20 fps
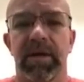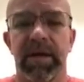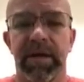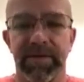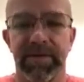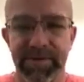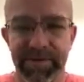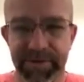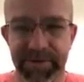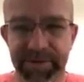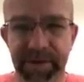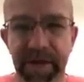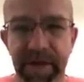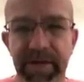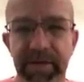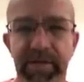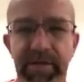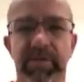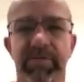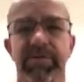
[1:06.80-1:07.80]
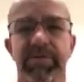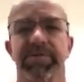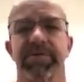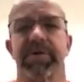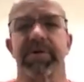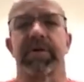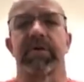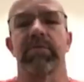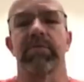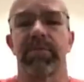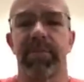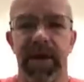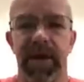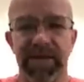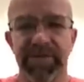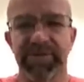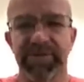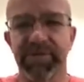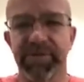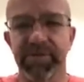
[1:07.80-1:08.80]
Hey, this is Dana Coverstone. I'm a
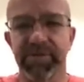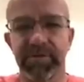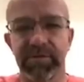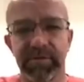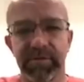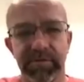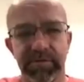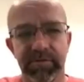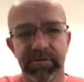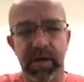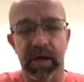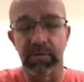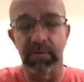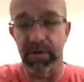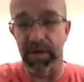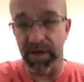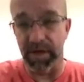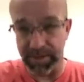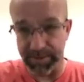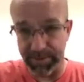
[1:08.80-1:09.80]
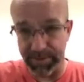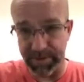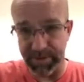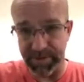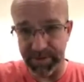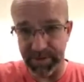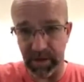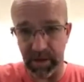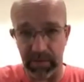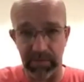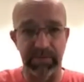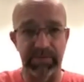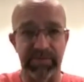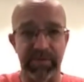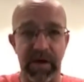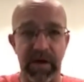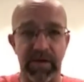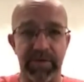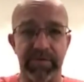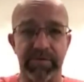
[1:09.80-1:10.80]
pastor, I'm a husband, I'm a
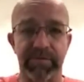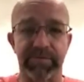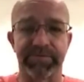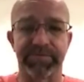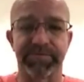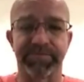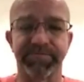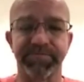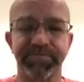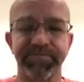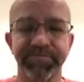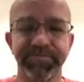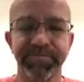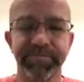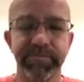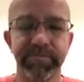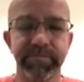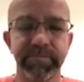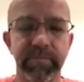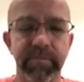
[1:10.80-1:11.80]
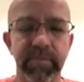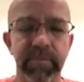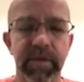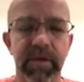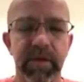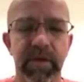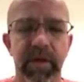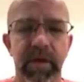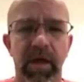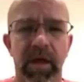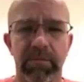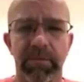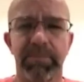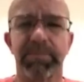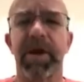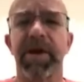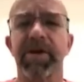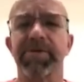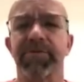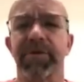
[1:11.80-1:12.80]
father, I'm a
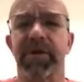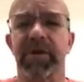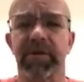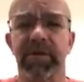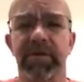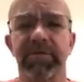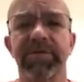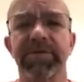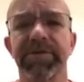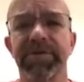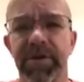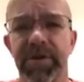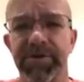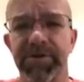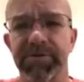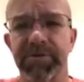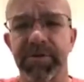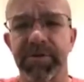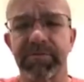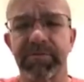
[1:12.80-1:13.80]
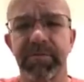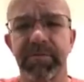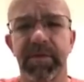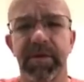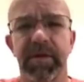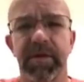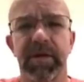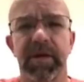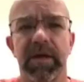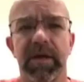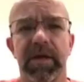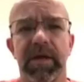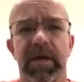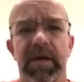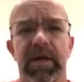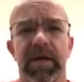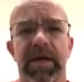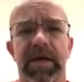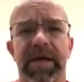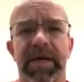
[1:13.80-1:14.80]
patriot, I love this country.
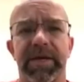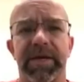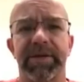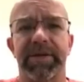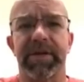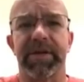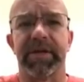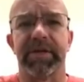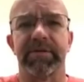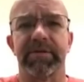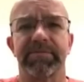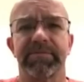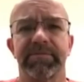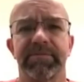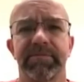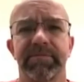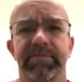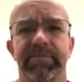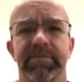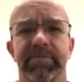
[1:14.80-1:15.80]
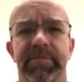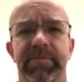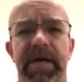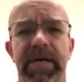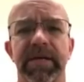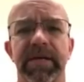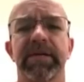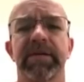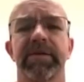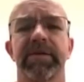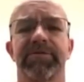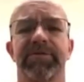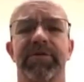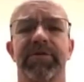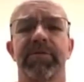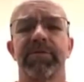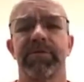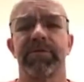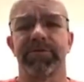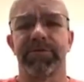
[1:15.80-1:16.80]
And I can
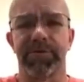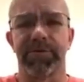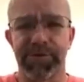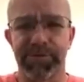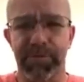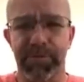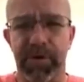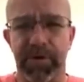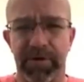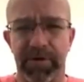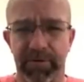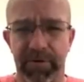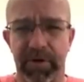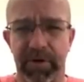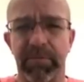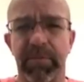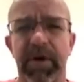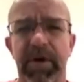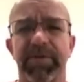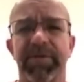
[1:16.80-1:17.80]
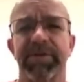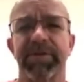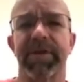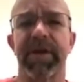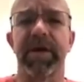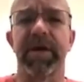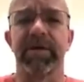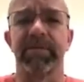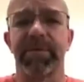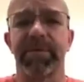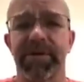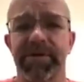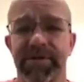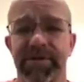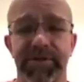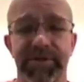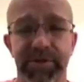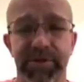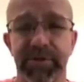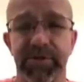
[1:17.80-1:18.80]
confirm the first part of what I'm about to tell you because
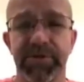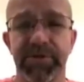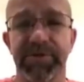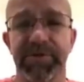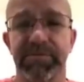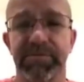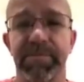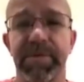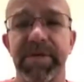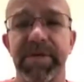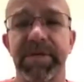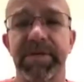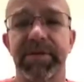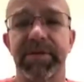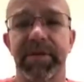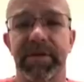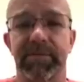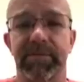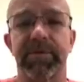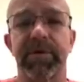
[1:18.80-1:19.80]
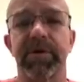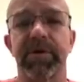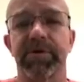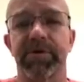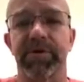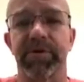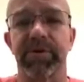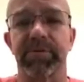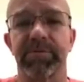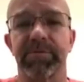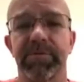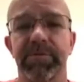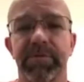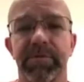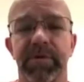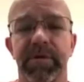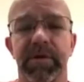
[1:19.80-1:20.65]
I told some men at a prayer group